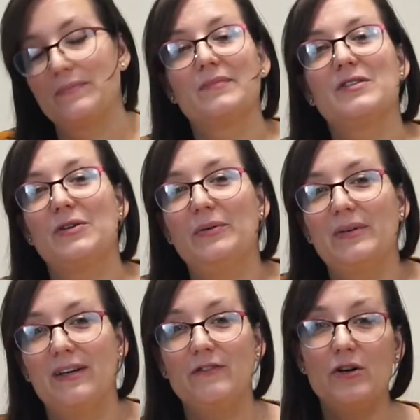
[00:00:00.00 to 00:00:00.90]
So
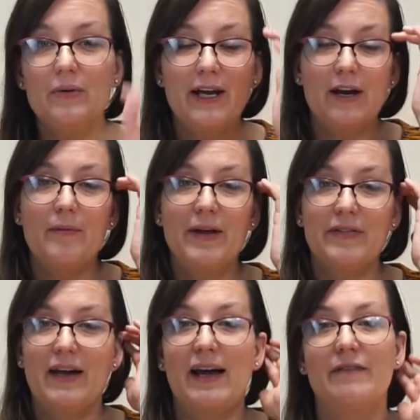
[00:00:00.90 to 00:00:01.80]
if you don't care about
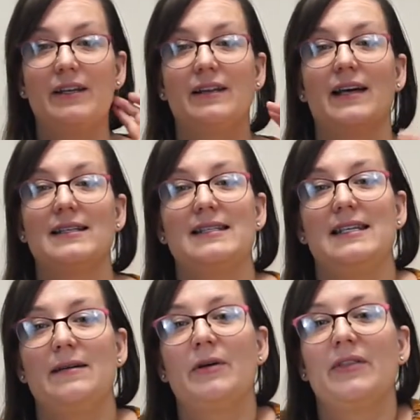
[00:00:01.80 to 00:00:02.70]
that, having that
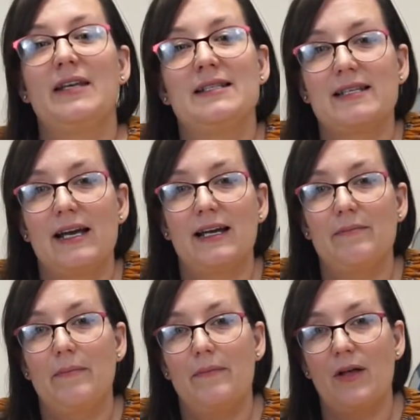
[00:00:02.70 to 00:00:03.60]
seam on the inside,
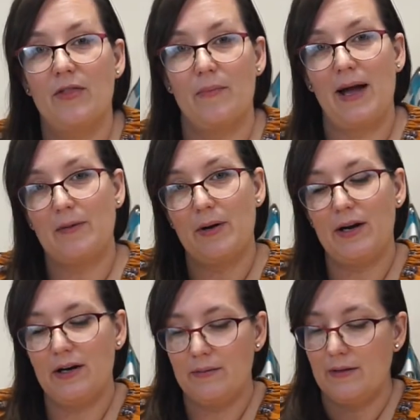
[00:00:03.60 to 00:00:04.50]
on the back
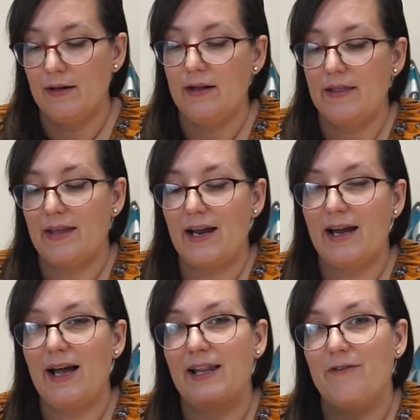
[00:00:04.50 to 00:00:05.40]
part, then I
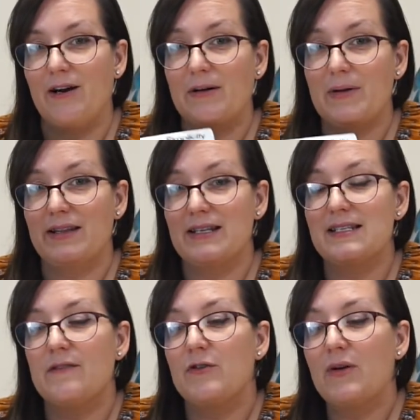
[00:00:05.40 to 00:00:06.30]
highly recommend this.
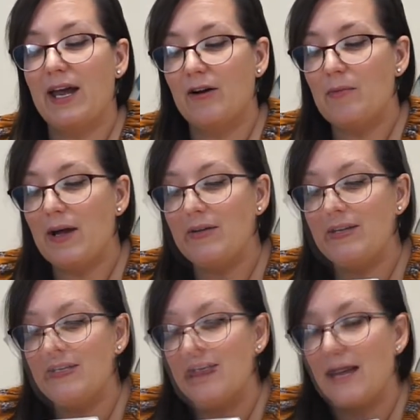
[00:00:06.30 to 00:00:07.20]
If you care about
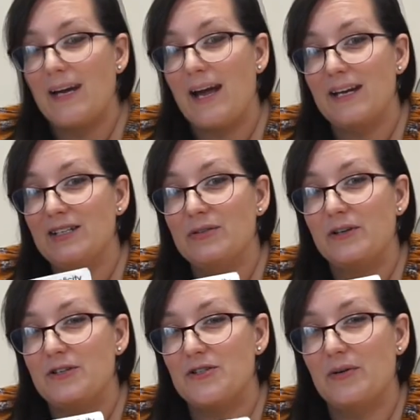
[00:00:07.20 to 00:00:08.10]
it, like I do,
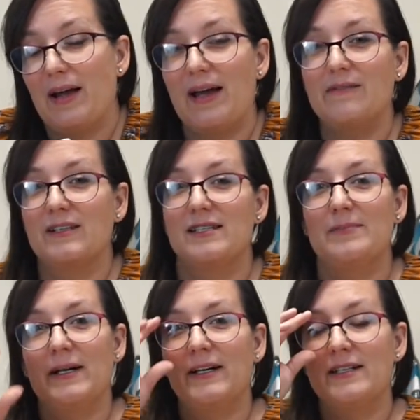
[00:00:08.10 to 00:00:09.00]
and you don't have
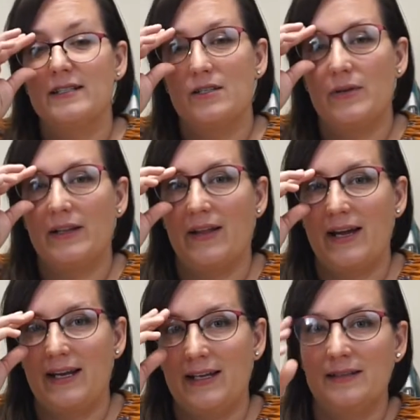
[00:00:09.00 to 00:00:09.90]
experience doing
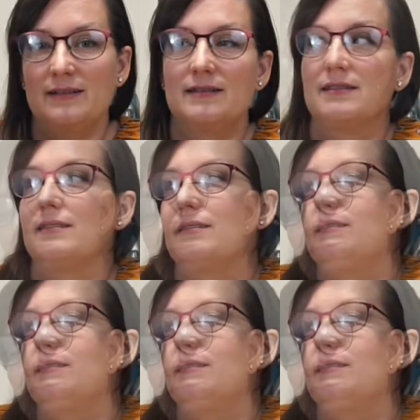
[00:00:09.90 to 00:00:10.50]
linings,